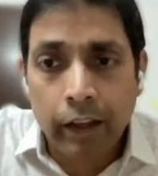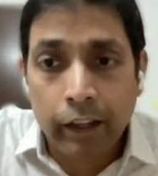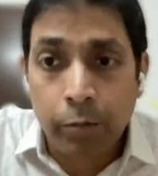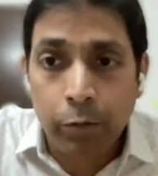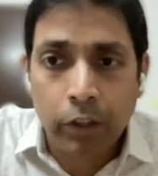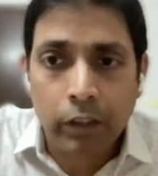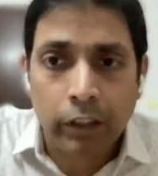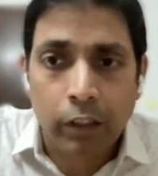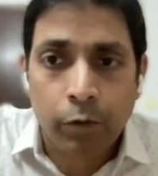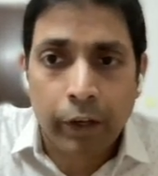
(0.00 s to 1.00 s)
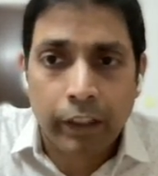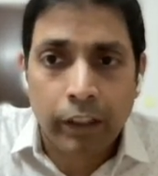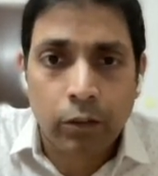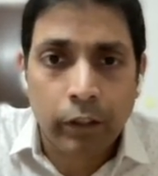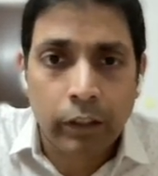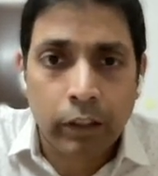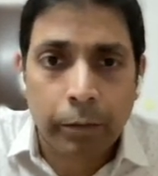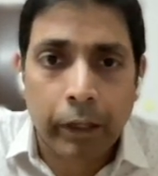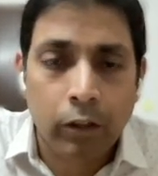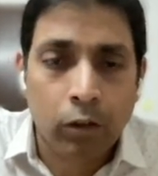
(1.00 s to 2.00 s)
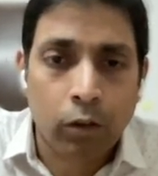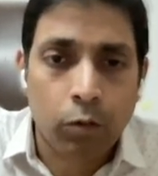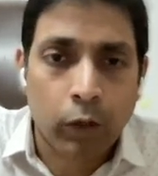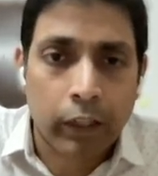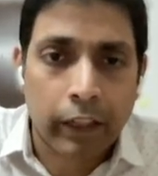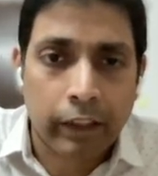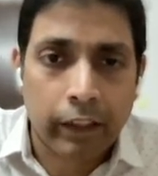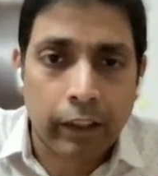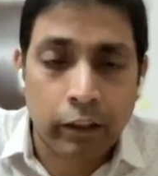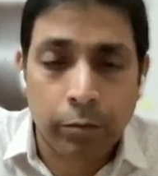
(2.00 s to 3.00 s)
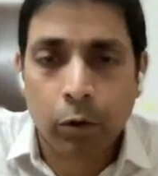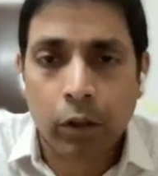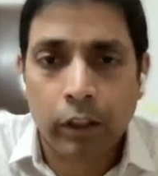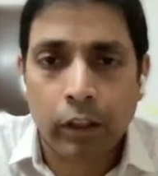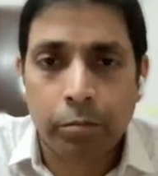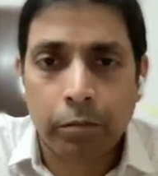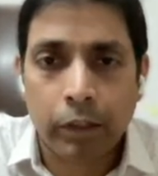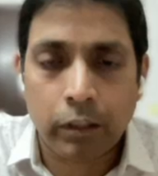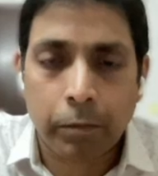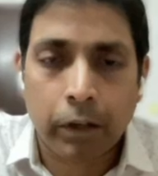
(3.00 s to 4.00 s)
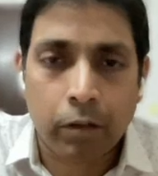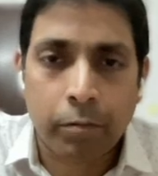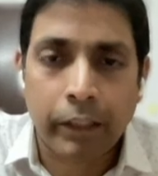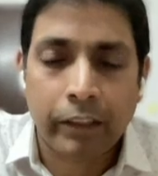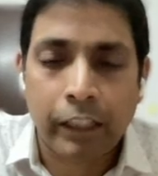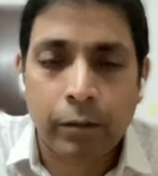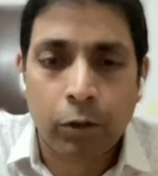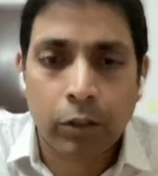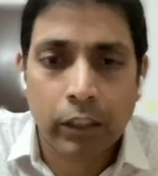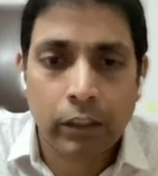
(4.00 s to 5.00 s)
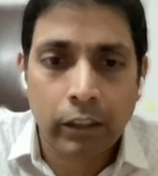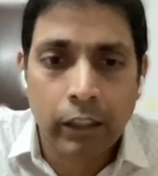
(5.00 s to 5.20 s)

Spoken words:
I can put a certain weightage to it depending on what I think is important as a part of my sales process.